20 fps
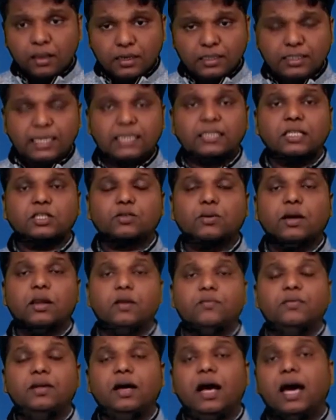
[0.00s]
Take the square
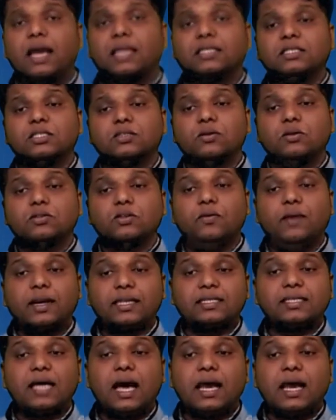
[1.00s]
of the RHS also. What is the